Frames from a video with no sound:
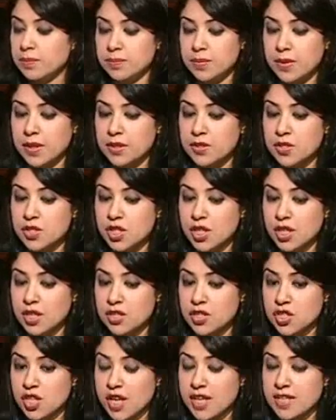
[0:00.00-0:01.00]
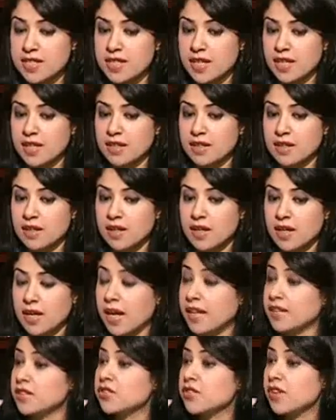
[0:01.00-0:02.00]
keep chasing
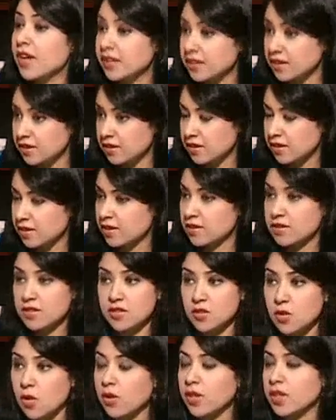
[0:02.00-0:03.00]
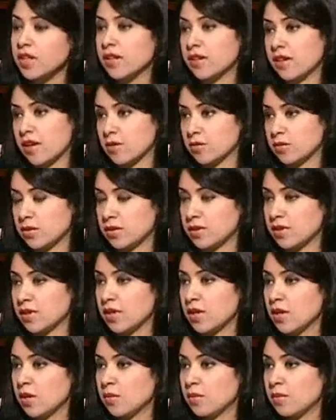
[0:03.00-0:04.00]
a trend that is going around,
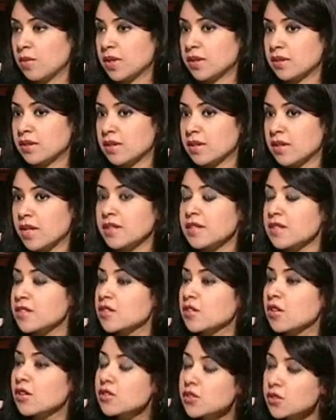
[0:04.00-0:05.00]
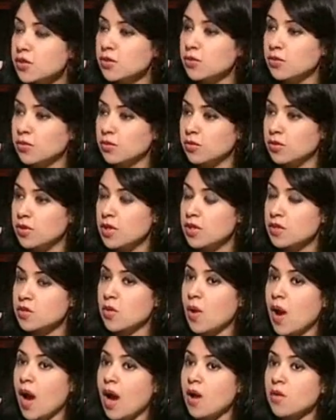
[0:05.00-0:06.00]
but that is not you.
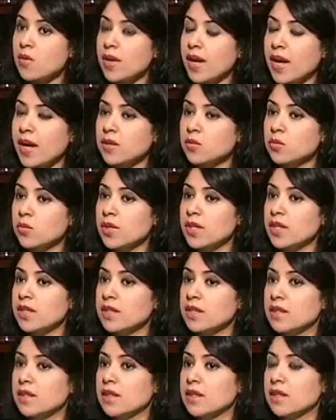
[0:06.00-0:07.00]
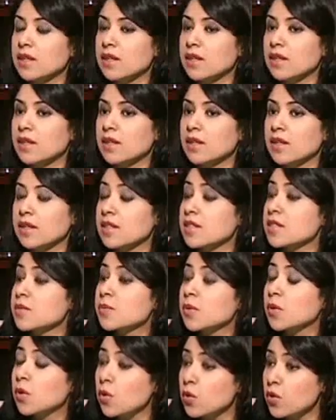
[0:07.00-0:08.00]
So how can we
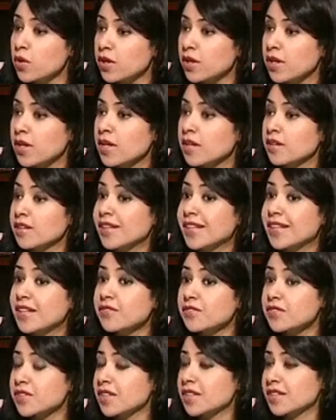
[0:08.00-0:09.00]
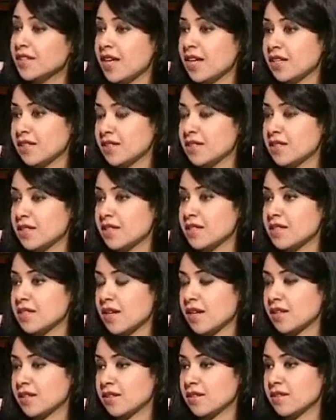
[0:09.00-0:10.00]
explore the gifted talents
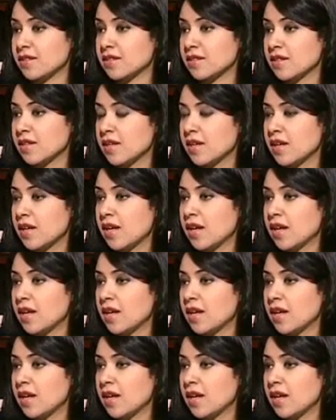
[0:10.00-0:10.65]
inside us